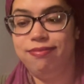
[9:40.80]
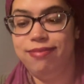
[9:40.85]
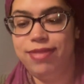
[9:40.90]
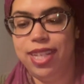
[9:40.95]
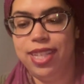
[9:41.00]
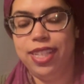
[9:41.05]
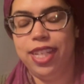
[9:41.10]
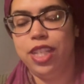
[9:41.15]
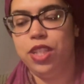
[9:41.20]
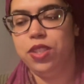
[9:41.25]

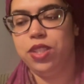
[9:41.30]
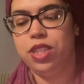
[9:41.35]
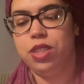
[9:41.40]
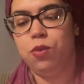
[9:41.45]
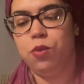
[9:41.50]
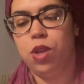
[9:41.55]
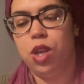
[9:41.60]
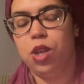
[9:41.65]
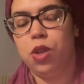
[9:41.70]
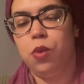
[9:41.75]
and that you
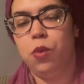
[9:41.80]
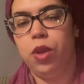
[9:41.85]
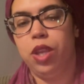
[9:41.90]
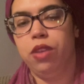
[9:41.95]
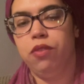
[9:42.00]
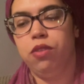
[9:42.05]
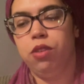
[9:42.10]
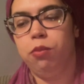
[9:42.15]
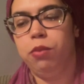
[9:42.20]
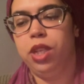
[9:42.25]
didn't walk
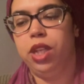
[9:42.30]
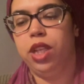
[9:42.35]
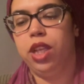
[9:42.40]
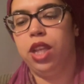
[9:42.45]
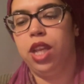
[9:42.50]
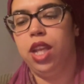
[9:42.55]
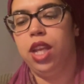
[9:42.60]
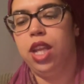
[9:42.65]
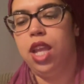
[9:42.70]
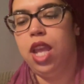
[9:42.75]
away from it
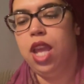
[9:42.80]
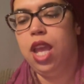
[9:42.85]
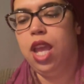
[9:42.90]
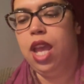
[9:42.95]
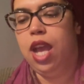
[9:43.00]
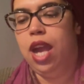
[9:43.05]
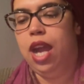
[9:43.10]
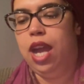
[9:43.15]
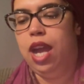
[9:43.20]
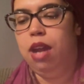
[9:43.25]
again.
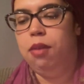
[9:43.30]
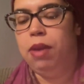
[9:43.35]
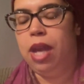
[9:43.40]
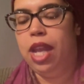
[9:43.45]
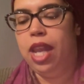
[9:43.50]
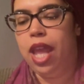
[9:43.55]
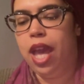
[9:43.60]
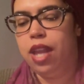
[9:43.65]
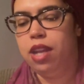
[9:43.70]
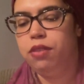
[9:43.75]
A
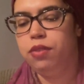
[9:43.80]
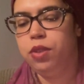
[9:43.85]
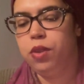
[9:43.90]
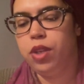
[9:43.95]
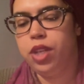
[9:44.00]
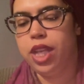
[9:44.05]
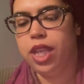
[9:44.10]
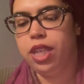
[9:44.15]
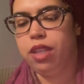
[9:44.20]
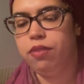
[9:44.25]
lot of you
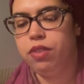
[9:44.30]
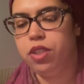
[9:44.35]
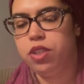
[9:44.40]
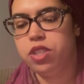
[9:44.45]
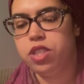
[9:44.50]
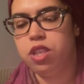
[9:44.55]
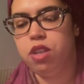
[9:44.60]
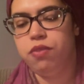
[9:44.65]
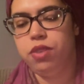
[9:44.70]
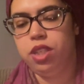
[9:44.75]
are not giving
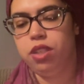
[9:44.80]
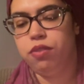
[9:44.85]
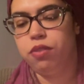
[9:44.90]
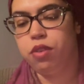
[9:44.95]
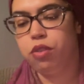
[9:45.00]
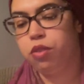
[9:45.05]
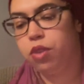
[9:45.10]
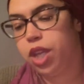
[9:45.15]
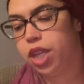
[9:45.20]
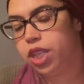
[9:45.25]
yourself enough
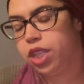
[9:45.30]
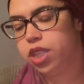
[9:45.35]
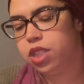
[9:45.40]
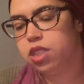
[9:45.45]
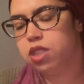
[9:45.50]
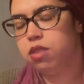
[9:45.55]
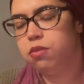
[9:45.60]
credit